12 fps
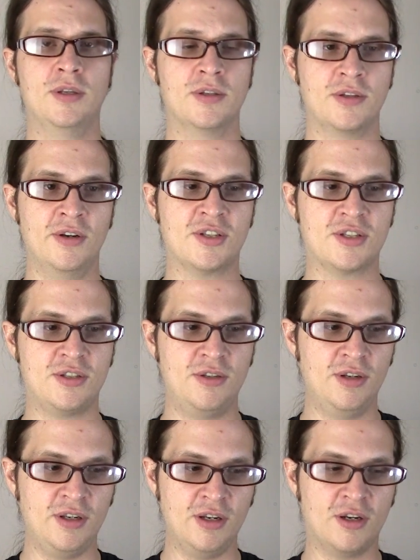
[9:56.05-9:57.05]

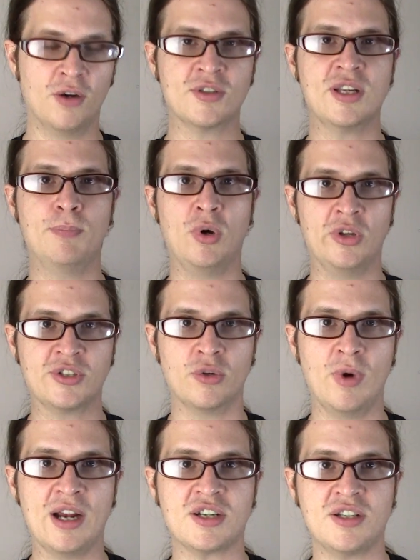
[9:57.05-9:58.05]
It goes in both
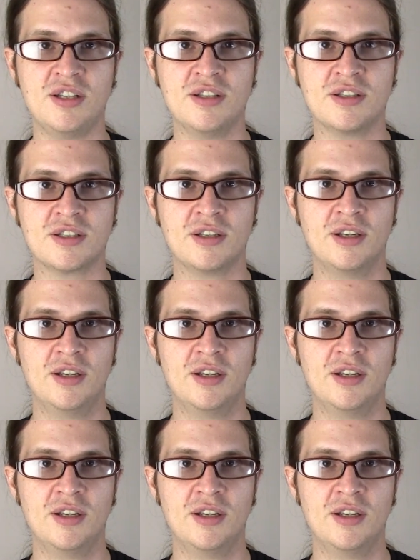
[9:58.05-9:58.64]
directions.